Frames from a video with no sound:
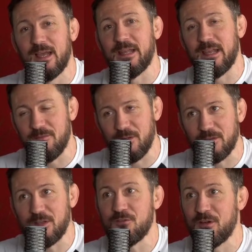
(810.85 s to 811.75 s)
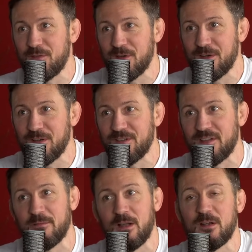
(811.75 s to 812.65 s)
and then you've got the drifters,
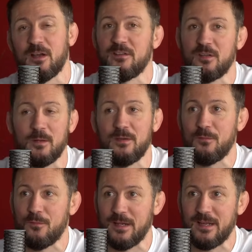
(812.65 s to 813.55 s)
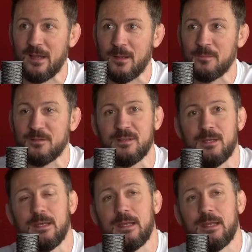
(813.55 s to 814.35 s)
and I've got guys who come in and do fight camps,